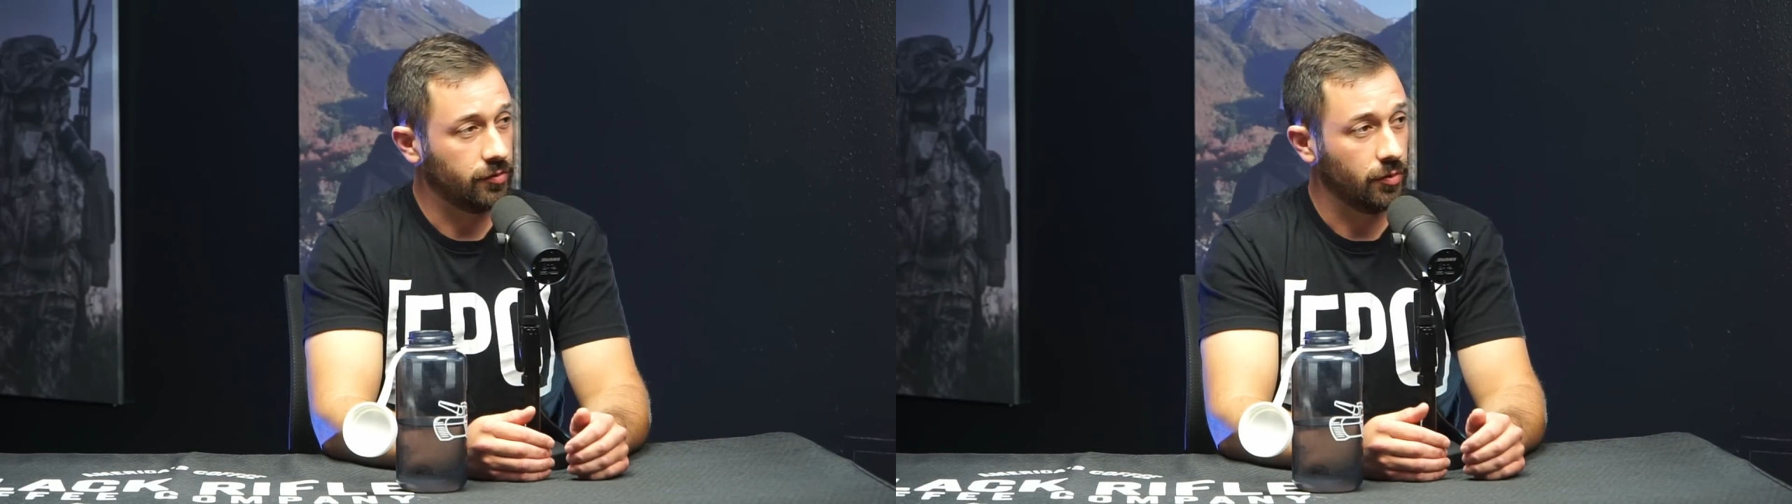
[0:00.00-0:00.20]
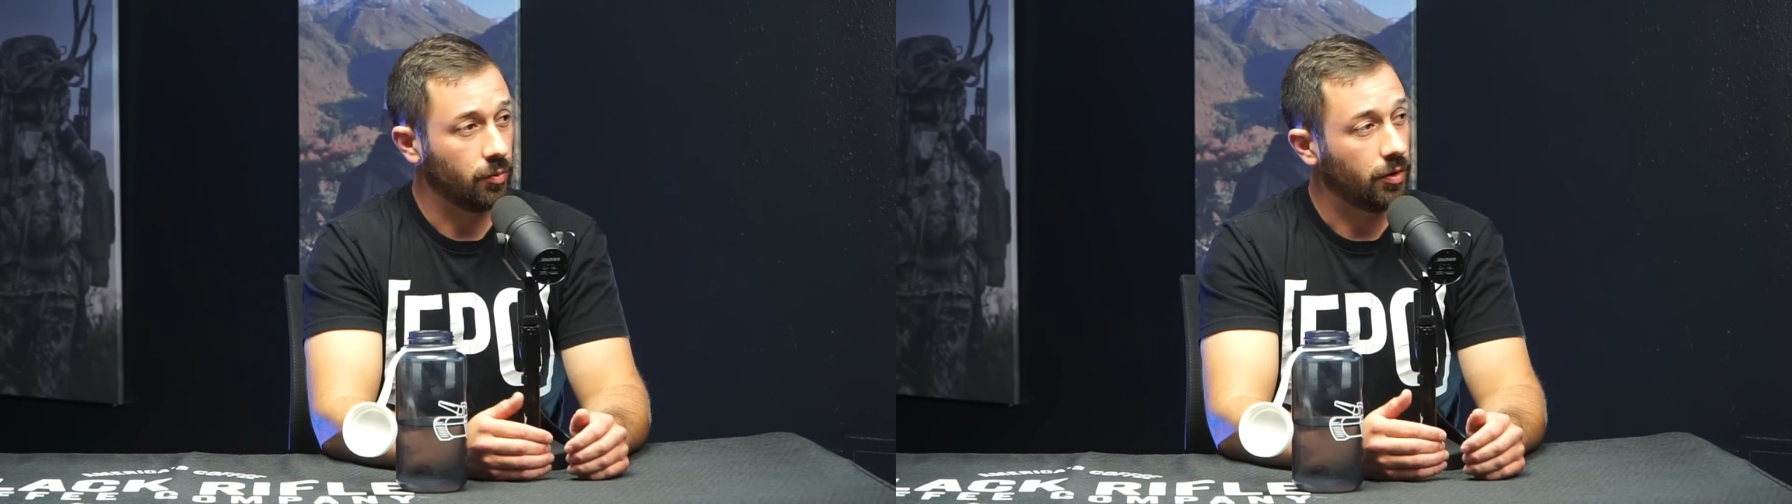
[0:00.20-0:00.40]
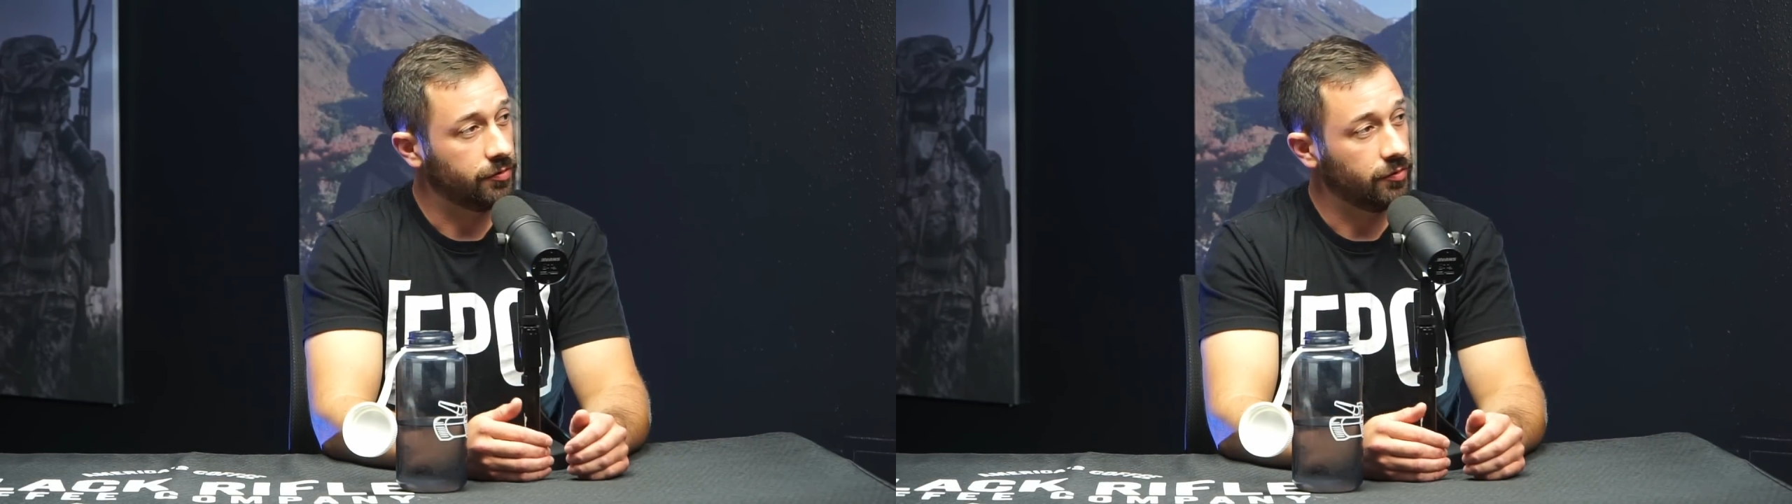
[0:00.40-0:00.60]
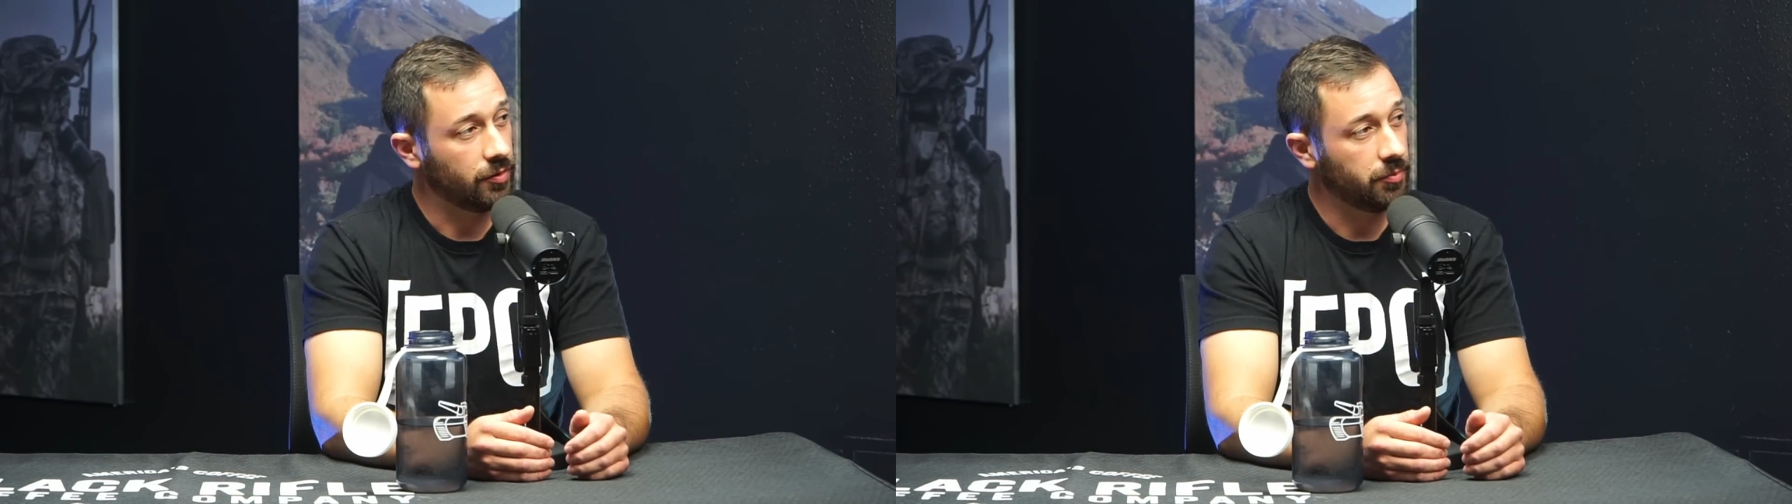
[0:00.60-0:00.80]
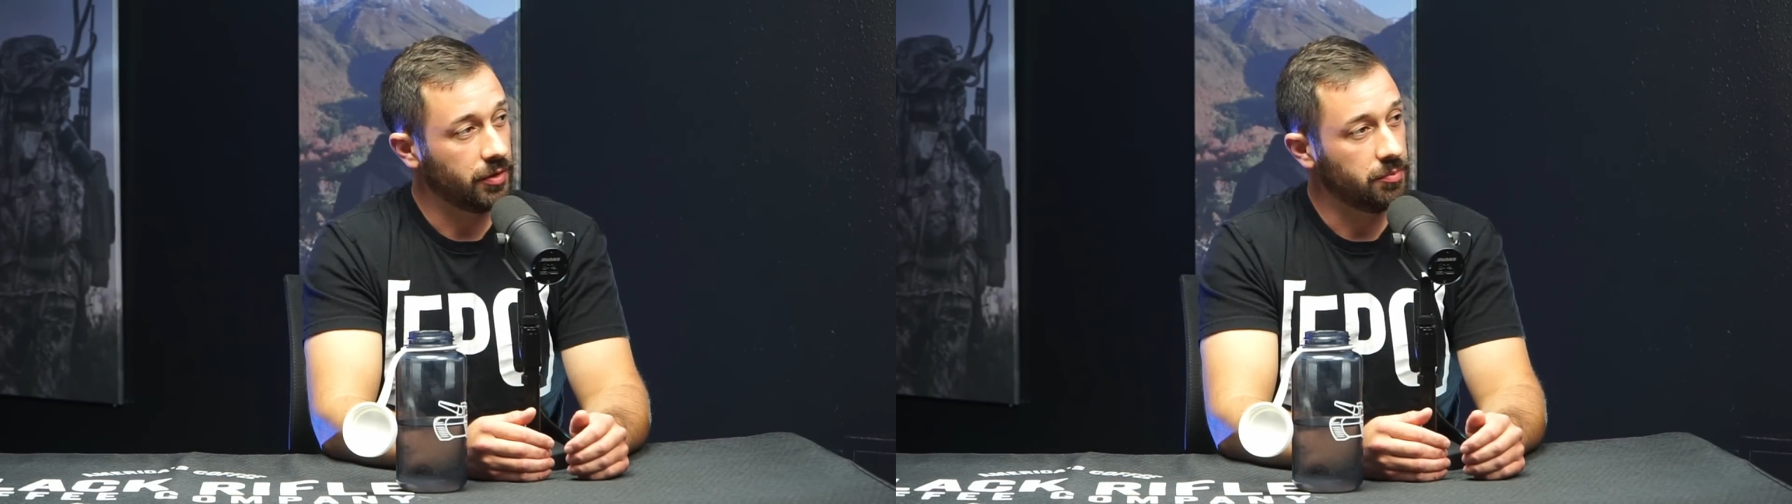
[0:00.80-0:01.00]
as you want to
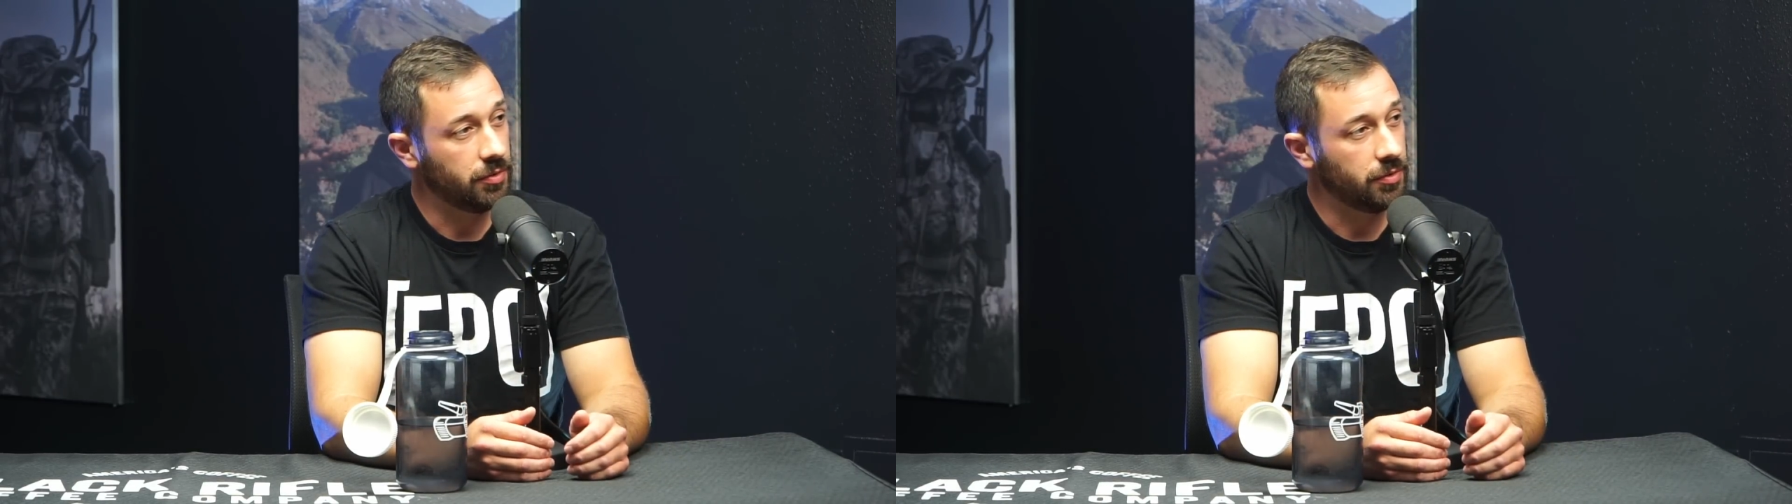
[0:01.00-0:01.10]
somebody,